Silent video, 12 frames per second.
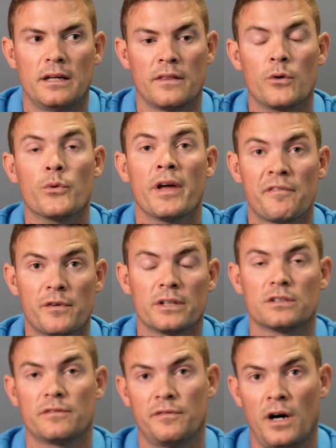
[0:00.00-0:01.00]
the
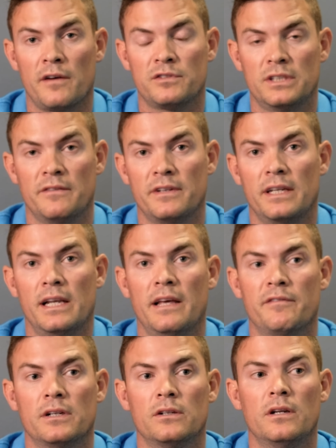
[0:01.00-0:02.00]
reference
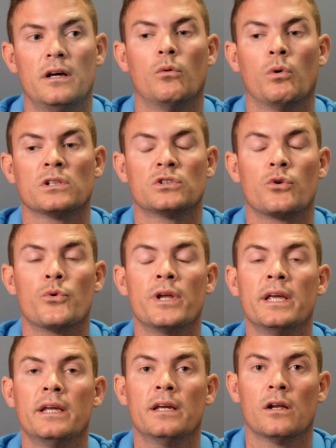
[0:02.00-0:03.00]
5711, was
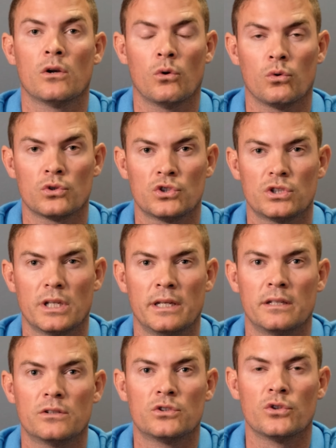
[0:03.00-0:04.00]
relaunched
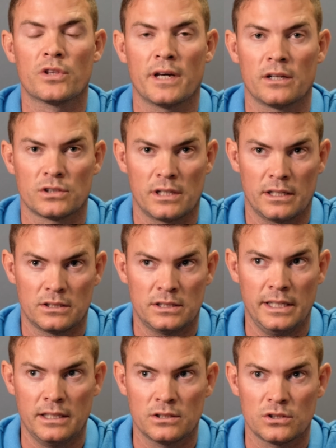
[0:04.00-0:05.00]
in
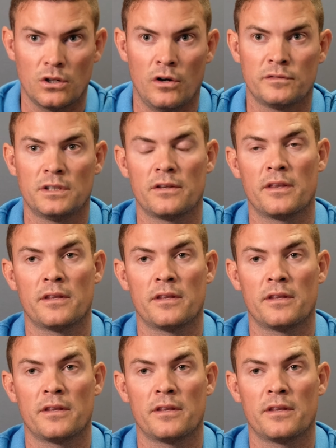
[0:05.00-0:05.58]
2006 after the